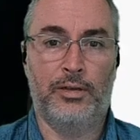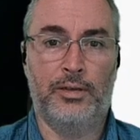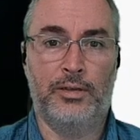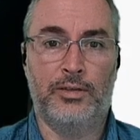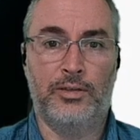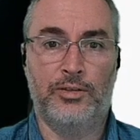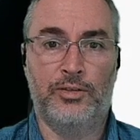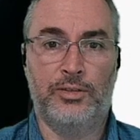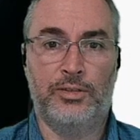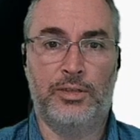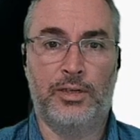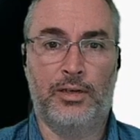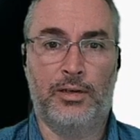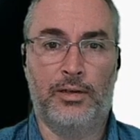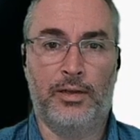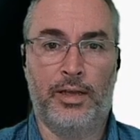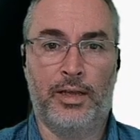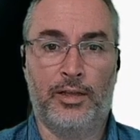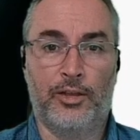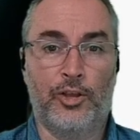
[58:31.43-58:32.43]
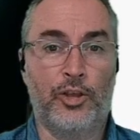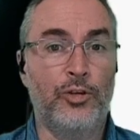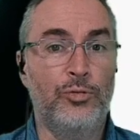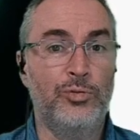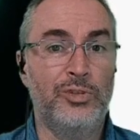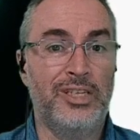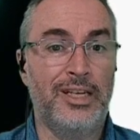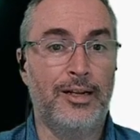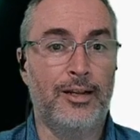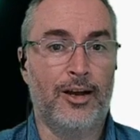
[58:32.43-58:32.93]
is at
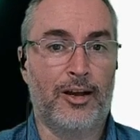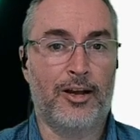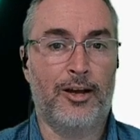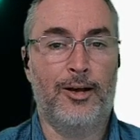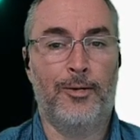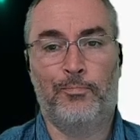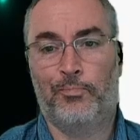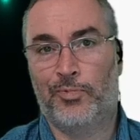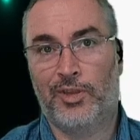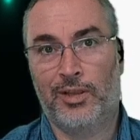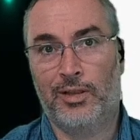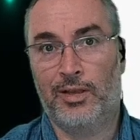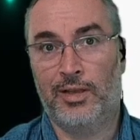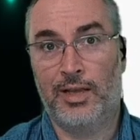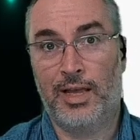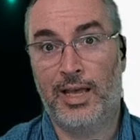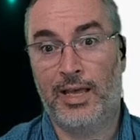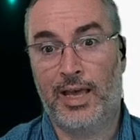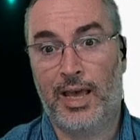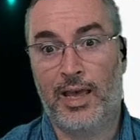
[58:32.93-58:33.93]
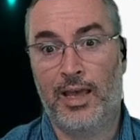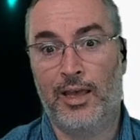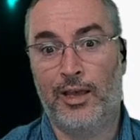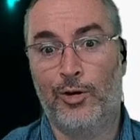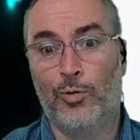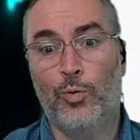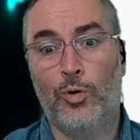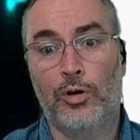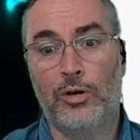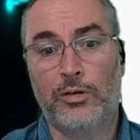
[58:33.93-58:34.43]
qz.com, aka
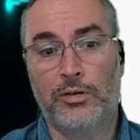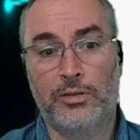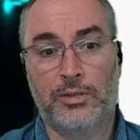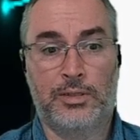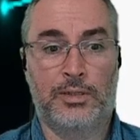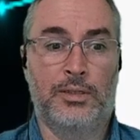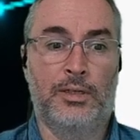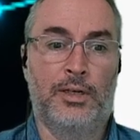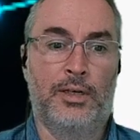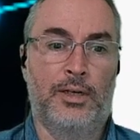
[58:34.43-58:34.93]
Quartz.